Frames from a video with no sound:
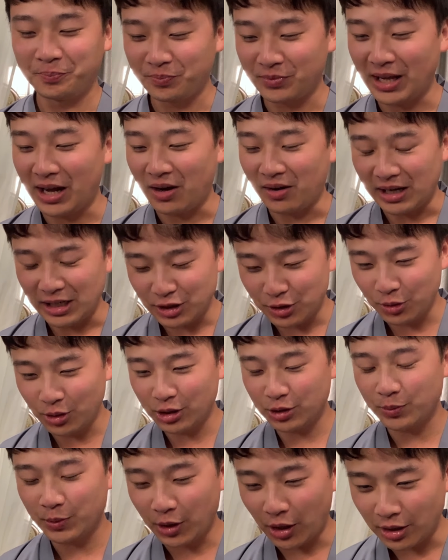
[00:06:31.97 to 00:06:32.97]
Now, as soon
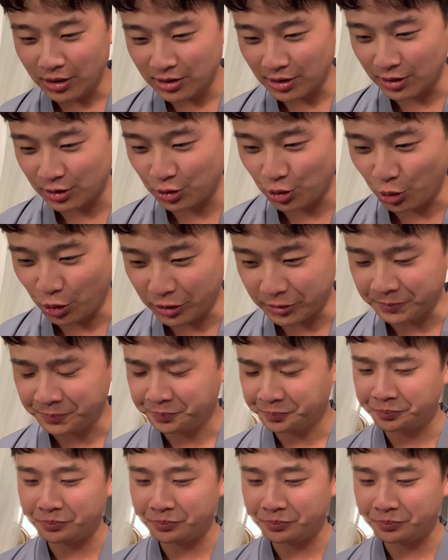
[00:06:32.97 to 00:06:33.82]
as we got into the store,